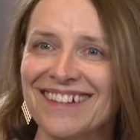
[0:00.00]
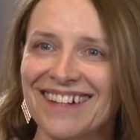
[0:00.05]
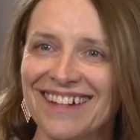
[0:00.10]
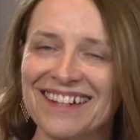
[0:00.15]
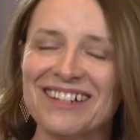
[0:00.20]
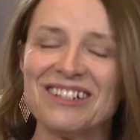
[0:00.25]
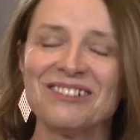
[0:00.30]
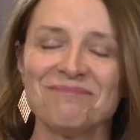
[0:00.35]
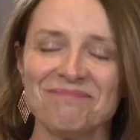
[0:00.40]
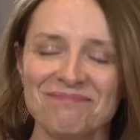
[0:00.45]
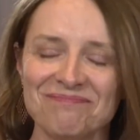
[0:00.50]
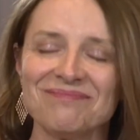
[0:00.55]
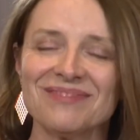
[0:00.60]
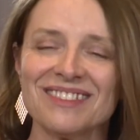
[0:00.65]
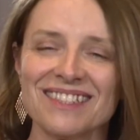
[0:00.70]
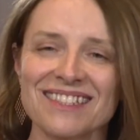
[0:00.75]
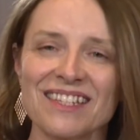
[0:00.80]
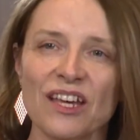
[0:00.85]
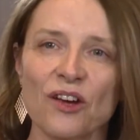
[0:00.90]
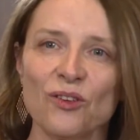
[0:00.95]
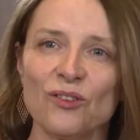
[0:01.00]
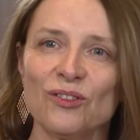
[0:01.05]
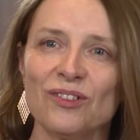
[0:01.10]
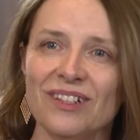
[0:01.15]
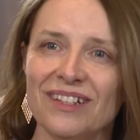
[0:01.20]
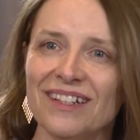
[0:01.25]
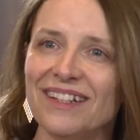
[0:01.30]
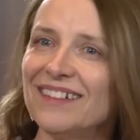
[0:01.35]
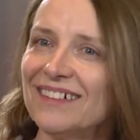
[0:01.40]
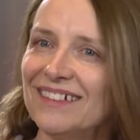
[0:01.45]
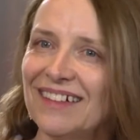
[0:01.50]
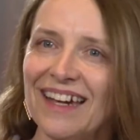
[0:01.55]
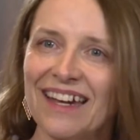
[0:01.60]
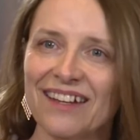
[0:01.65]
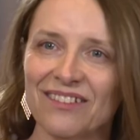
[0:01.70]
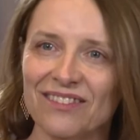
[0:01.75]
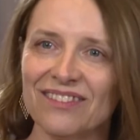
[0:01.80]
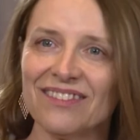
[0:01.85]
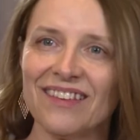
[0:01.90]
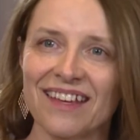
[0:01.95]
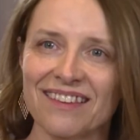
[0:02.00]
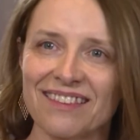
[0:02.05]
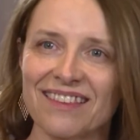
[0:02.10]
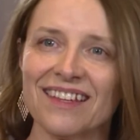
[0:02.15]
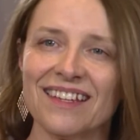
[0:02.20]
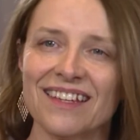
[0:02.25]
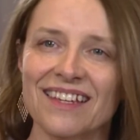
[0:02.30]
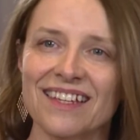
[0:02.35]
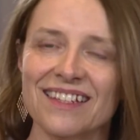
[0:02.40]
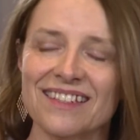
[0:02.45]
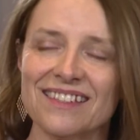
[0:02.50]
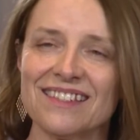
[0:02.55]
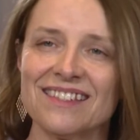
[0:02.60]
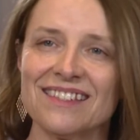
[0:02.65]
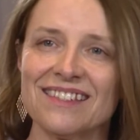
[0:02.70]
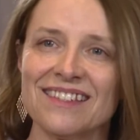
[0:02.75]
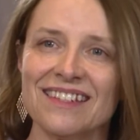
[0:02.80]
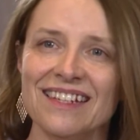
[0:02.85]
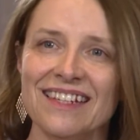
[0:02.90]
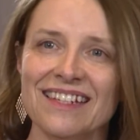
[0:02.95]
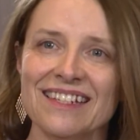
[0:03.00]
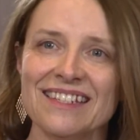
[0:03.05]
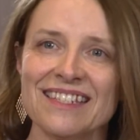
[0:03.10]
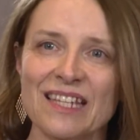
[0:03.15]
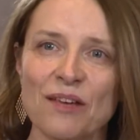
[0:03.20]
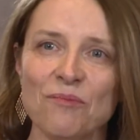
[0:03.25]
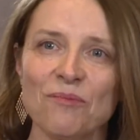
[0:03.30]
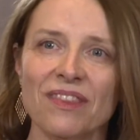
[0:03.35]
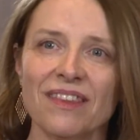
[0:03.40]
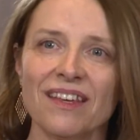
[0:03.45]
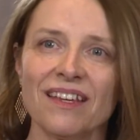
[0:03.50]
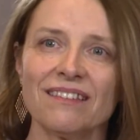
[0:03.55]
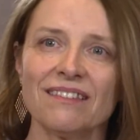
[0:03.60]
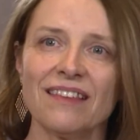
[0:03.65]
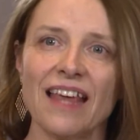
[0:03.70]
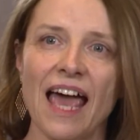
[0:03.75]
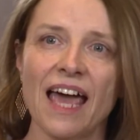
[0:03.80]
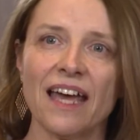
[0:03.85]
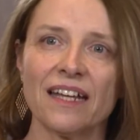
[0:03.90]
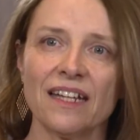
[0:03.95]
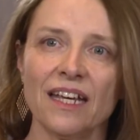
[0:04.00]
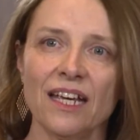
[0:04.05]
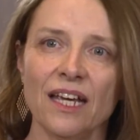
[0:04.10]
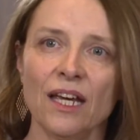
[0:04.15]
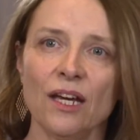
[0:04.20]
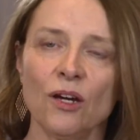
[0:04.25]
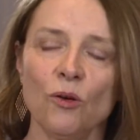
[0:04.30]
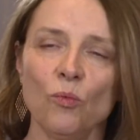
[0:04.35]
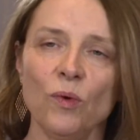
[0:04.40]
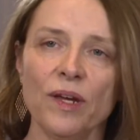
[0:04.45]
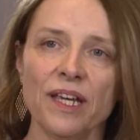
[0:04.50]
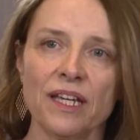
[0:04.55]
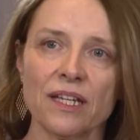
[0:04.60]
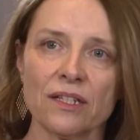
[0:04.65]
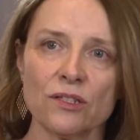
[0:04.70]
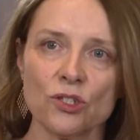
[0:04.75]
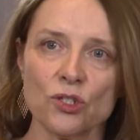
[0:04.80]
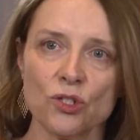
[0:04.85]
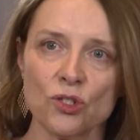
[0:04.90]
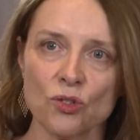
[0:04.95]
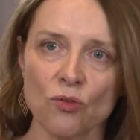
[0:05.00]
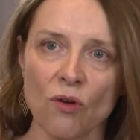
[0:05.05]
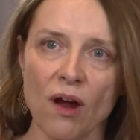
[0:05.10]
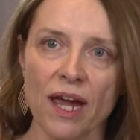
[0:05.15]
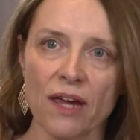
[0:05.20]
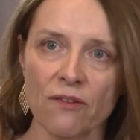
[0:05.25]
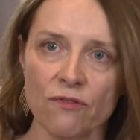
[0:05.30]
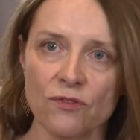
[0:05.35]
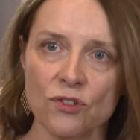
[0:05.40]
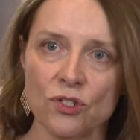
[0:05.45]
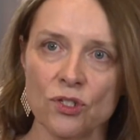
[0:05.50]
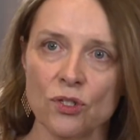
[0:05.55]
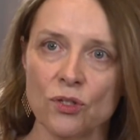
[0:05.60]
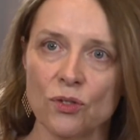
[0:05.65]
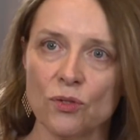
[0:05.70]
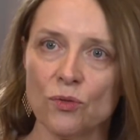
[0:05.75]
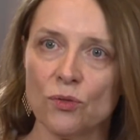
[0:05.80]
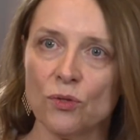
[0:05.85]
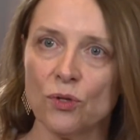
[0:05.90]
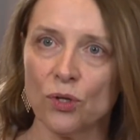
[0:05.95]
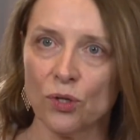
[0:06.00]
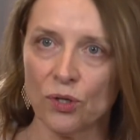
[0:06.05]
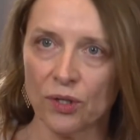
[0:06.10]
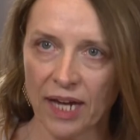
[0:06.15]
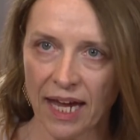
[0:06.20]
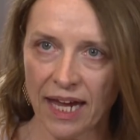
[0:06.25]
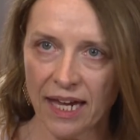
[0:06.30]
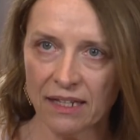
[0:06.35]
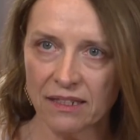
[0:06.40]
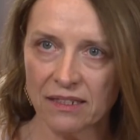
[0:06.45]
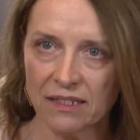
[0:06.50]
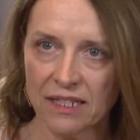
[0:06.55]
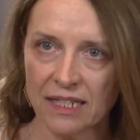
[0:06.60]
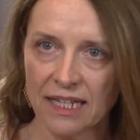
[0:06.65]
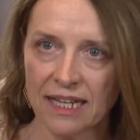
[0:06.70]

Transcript: Um, so uh, I, I think it's something that we can strive to create